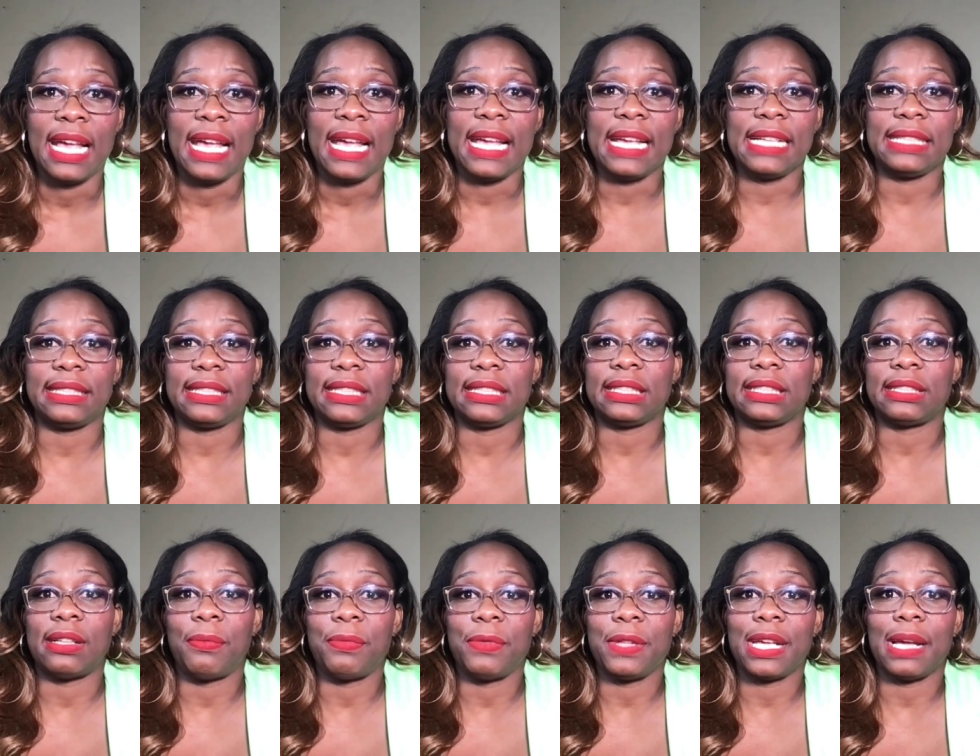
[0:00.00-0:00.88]
Is there
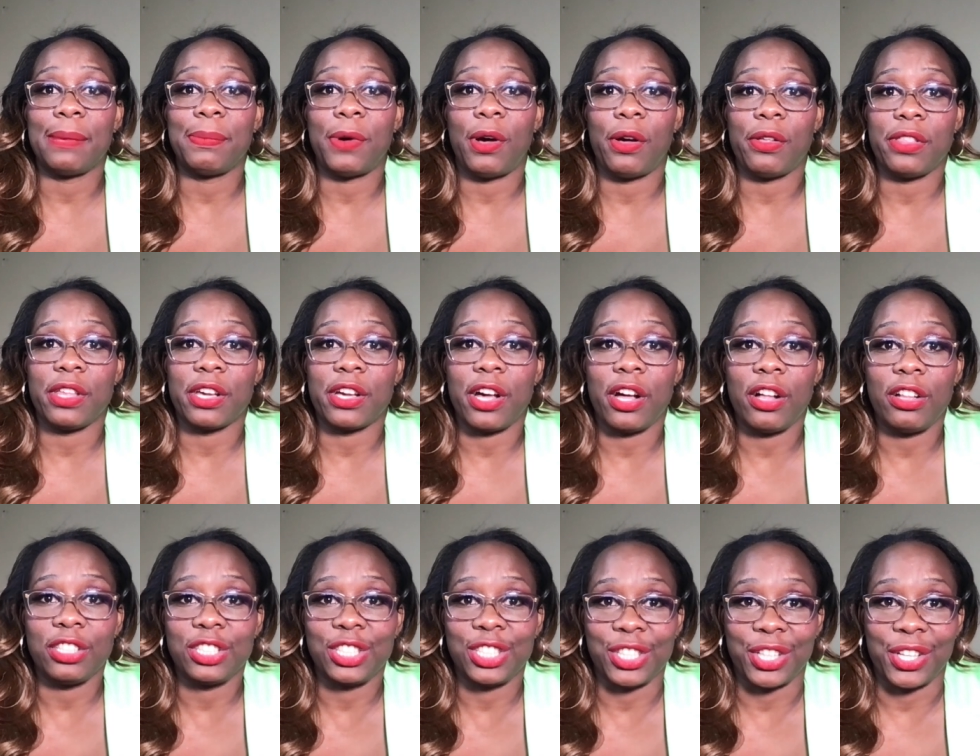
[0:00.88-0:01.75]
something about the
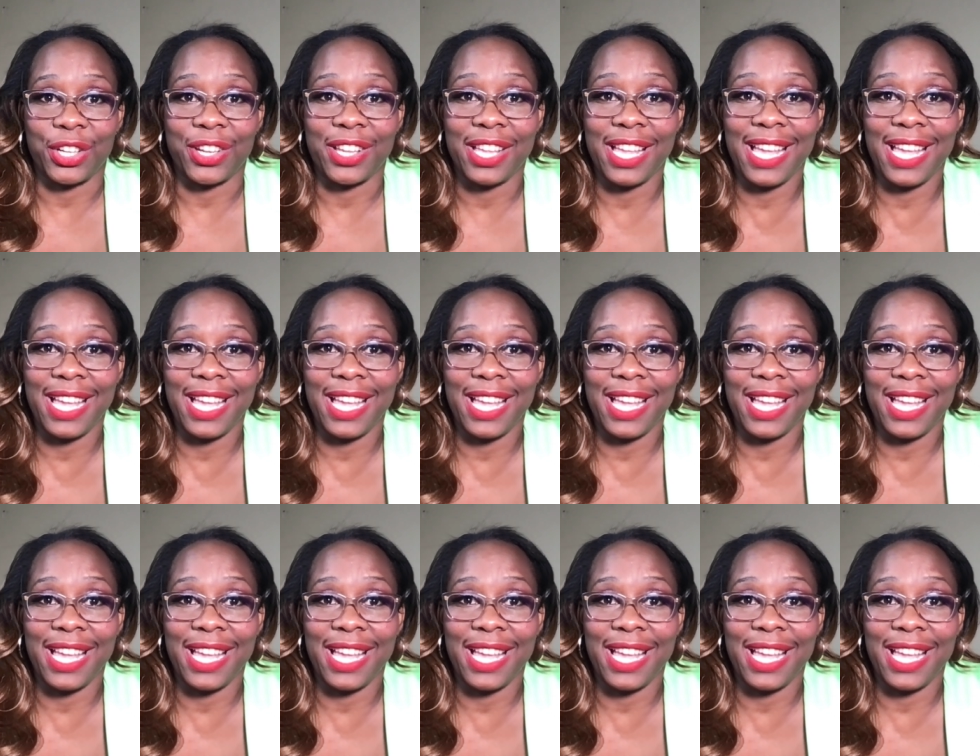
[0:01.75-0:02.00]
culture